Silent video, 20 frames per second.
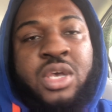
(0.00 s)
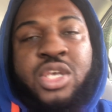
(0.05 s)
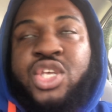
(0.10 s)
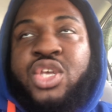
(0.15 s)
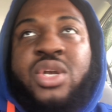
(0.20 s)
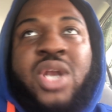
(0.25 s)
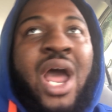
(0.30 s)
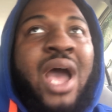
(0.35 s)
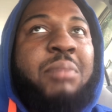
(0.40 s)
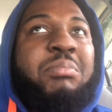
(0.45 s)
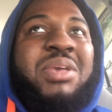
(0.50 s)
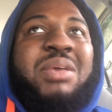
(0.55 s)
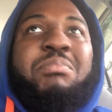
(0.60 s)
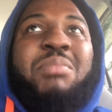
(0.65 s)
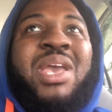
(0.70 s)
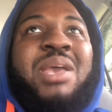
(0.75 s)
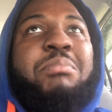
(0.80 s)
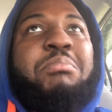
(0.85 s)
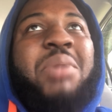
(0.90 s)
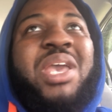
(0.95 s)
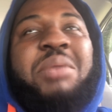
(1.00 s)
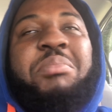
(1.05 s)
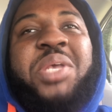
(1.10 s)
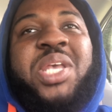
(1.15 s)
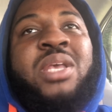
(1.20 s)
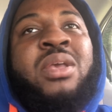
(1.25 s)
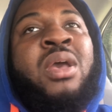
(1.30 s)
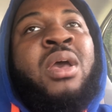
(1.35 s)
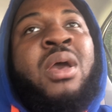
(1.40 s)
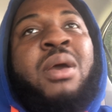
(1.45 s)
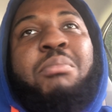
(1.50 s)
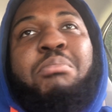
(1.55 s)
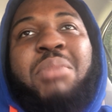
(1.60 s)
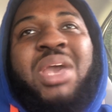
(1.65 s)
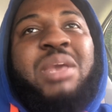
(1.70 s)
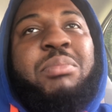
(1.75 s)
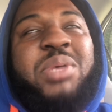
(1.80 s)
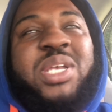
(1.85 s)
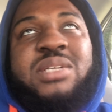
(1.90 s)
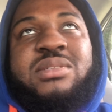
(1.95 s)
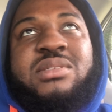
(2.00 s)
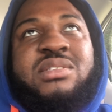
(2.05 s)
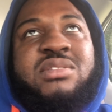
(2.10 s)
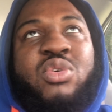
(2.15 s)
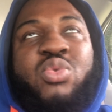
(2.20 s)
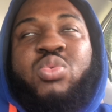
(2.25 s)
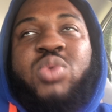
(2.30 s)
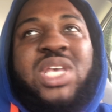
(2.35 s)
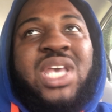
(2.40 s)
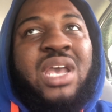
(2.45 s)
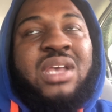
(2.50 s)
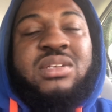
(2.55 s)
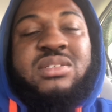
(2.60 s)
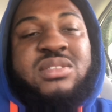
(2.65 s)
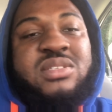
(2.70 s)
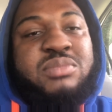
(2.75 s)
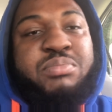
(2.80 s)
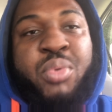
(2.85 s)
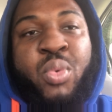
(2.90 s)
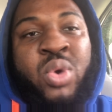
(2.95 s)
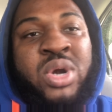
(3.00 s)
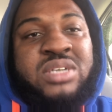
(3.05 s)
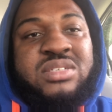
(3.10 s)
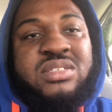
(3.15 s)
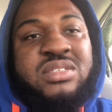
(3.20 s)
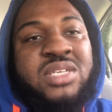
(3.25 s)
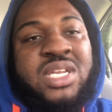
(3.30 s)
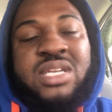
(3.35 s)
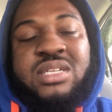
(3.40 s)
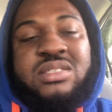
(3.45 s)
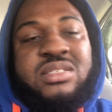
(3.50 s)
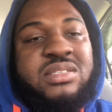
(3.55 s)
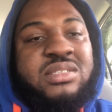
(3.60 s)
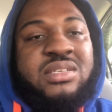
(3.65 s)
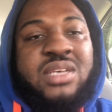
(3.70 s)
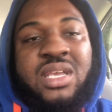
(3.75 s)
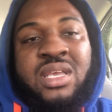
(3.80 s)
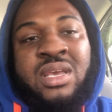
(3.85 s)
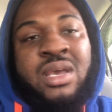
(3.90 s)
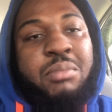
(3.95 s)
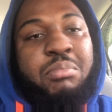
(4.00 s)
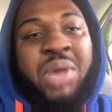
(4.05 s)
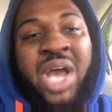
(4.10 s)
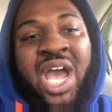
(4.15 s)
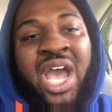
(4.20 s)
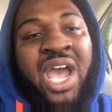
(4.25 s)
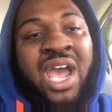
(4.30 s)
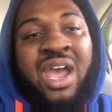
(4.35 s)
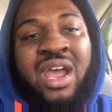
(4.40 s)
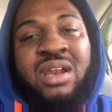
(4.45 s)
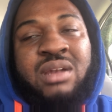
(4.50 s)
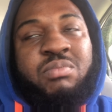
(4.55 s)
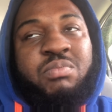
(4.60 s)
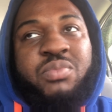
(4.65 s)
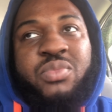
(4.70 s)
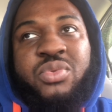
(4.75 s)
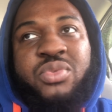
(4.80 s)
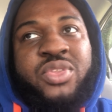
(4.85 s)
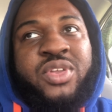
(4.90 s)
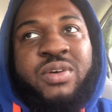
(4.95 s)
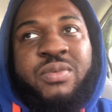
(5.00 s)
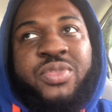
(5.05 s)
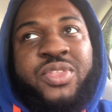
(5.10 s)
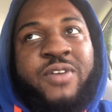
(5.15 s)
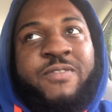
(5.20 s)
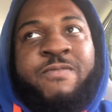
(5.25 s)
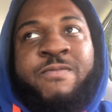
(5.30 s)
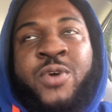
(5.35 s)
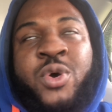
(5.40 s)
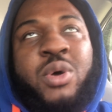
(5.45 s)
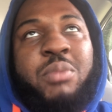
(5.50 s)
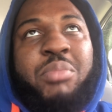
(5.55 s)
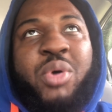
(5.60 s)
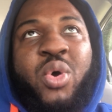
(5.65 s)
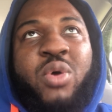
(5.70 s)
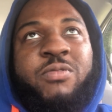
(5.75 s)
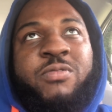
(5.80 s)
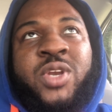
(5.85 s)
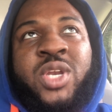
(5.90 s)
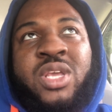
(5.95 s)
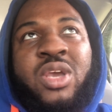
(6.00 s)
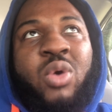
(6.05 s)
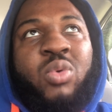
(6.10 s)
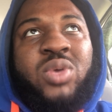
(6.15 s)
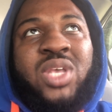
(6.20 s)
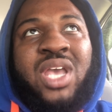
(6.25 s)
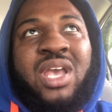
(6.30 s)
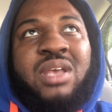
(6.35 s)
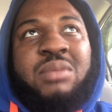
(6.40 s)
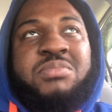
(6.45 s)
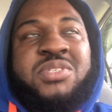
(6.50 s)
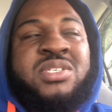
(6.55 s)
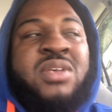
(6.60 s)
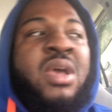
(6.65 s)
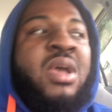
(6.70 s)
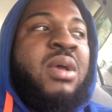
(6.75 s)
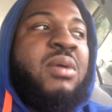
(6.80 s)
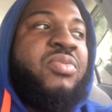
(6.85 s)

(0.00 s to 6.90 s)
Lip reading: You know what I mean? Maybe 2K Sports needs to get behind the football video games.